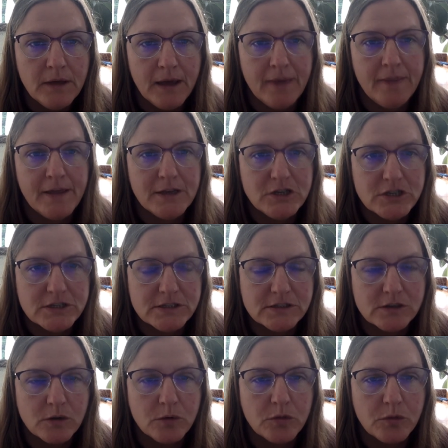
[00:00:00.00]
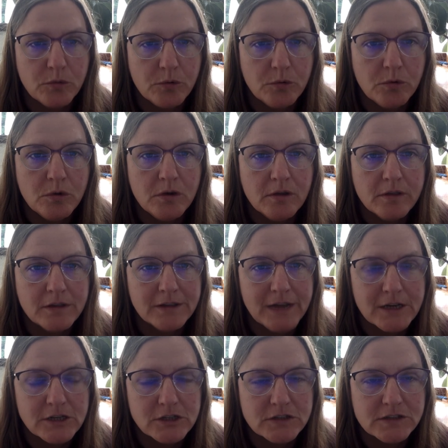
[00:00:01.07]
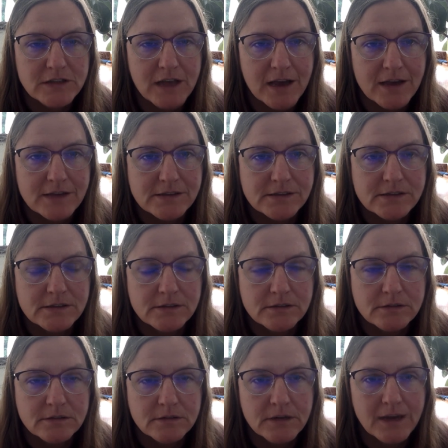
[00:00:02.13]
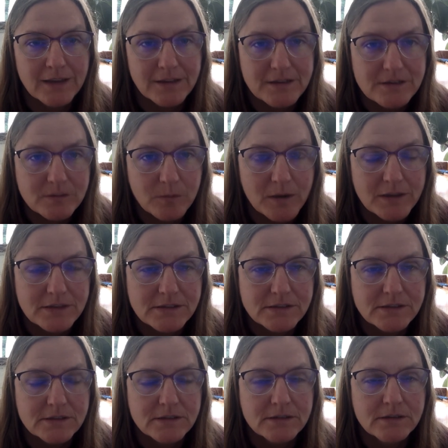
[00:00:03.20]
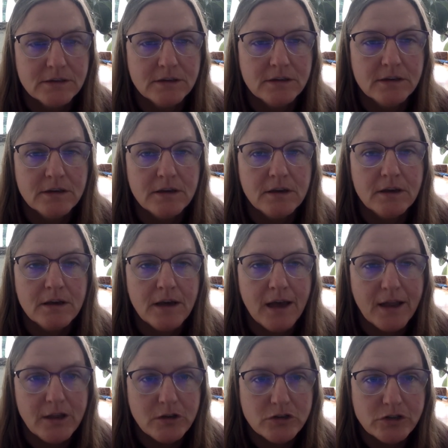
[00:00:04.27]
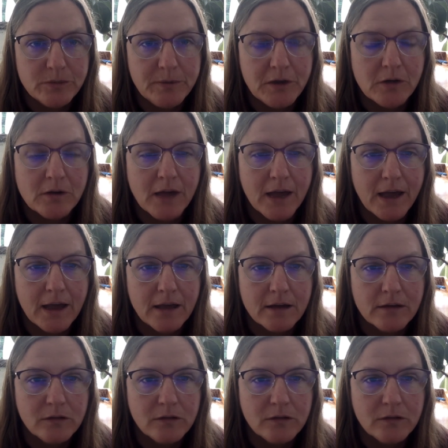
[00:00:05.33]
And then just go through the lecture slides at least once, and you should be okay.